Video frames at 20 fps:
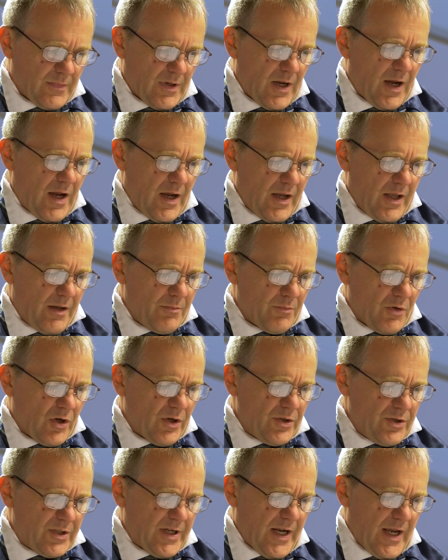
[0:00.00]
I am
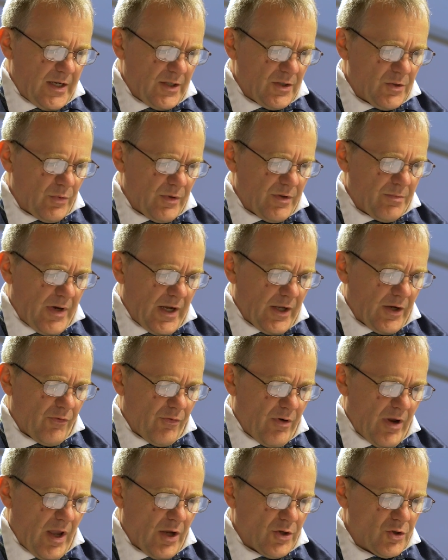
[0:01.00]
content with my
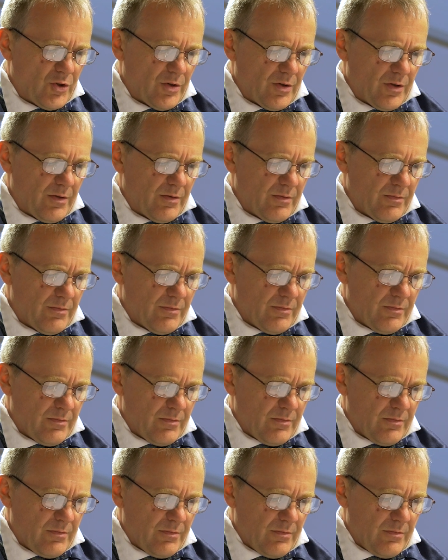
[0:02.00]
creation.
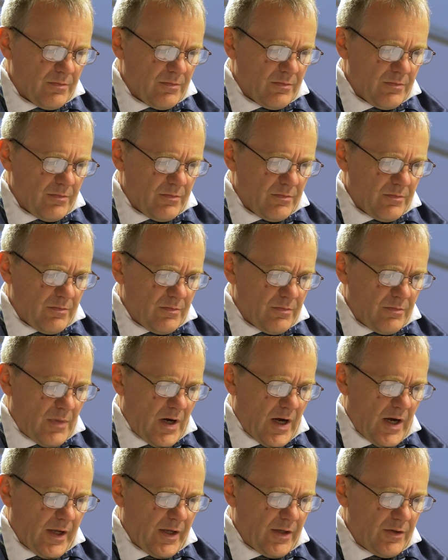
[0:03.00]

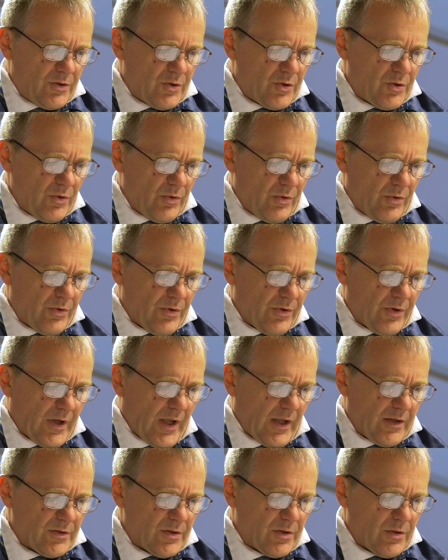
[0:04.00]
My truth
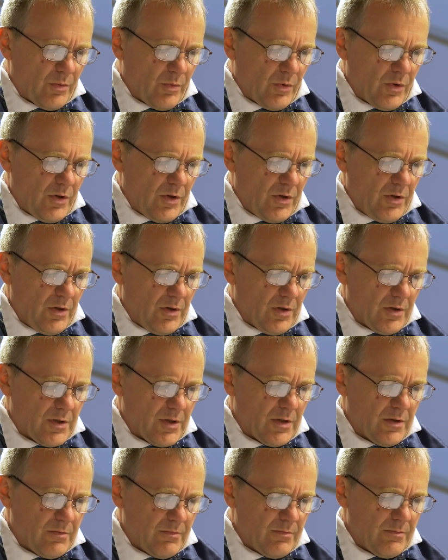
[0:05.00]
against the world.